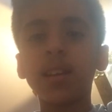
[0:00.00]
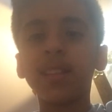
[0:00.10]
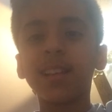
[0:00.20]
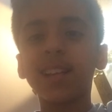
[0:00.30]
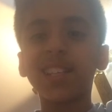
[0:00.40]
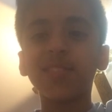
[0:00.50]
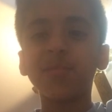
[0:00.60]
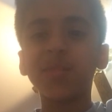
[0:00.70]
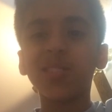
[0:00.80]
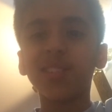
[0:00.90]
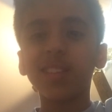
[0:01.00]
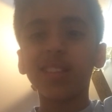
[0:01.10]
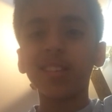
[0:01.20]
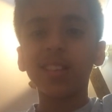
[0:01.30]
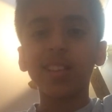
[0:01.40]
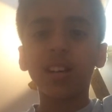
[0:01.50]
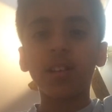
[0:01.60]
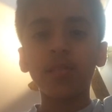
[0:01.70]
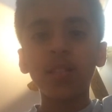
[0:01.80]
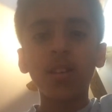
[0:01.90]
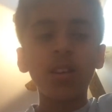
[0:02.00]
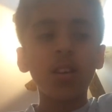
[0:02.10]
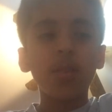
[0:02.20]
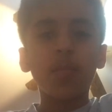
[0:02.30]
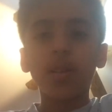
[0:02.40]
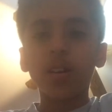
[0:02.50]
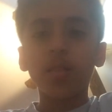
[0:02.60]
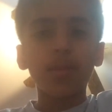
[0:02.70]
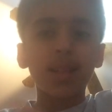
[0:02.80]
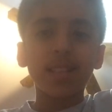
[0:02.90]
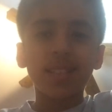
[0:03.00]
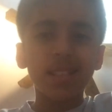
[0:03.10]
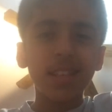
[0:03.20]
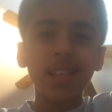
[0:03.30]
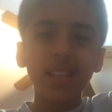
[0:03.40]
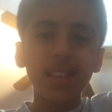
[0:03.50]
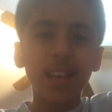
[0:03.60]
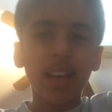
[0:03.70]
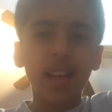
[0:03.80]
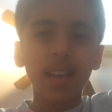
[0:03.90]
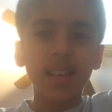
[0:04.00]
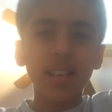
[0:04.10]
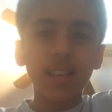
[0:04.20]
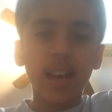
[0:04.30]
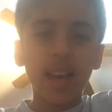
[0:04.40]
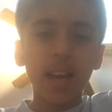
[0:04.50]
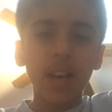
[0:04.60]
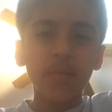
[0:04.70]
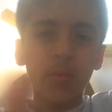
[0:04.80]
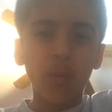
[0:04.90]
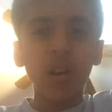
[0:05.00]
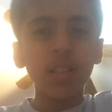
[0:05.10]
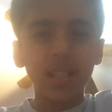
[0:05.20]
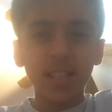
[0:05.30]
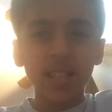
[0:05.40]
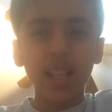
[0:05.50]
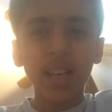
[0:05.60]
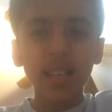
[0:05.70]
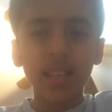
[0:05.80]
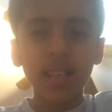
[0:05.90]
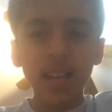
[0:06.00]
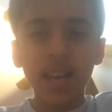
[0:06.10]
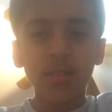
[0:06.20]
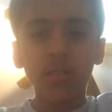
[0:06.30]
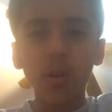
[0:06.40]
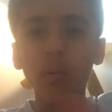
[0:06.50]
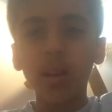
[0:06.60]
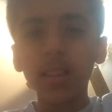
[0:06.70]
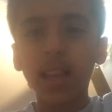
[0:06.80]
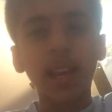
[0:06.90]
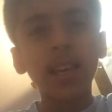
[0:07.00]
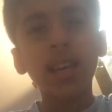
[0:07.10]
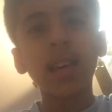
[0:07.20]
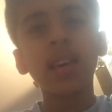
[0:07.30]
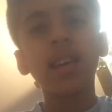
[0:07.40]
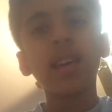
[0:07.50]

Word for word: and that gives me all the love. But when I see that I have one dislike and only one like,